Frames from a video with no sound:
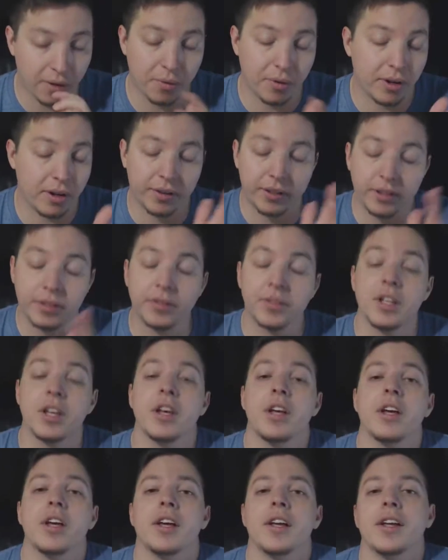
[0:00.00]
Whatever.
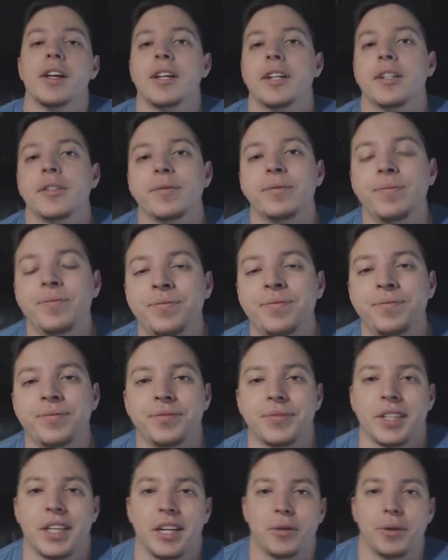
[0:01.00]

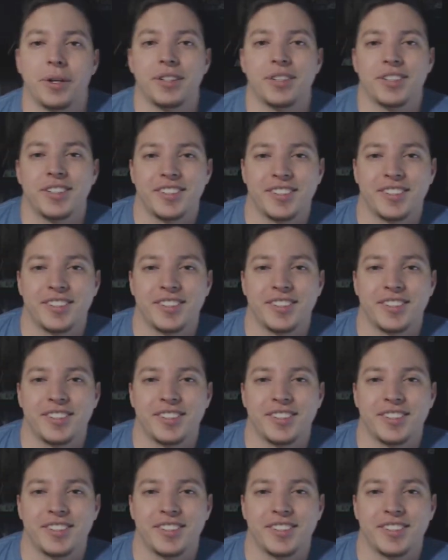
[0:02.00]
Anyways,